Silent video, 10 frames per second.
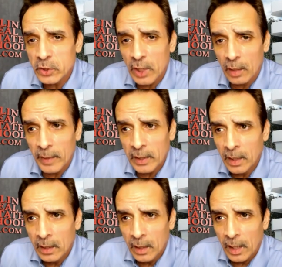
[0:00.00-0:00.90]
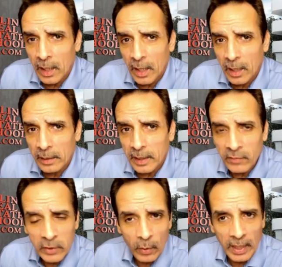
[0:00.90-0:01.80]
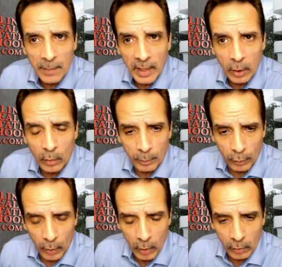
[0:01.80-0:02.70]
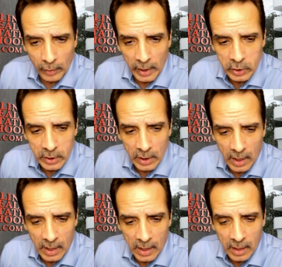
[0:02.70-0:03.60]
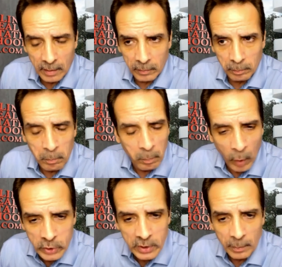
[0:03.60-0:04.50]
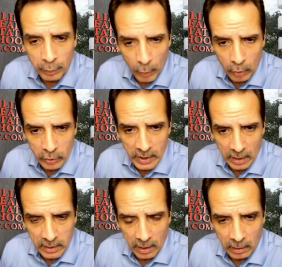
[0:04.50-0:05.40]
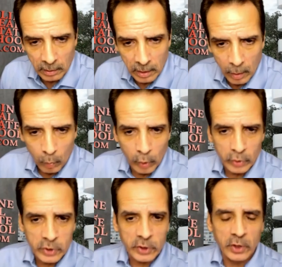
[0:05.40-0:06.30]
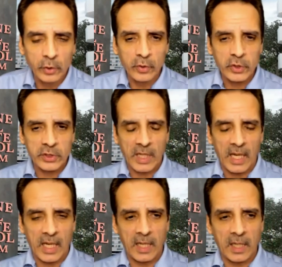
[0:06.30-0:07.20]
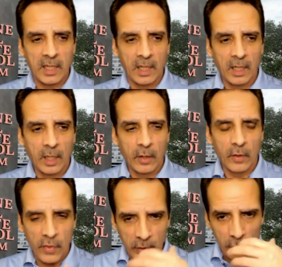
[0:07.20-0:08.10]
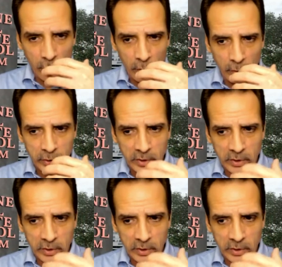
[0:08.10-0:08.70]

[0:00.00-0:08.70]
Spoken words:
and gentlemen, even though I got my own brokerage, most of the brokers out there will still send their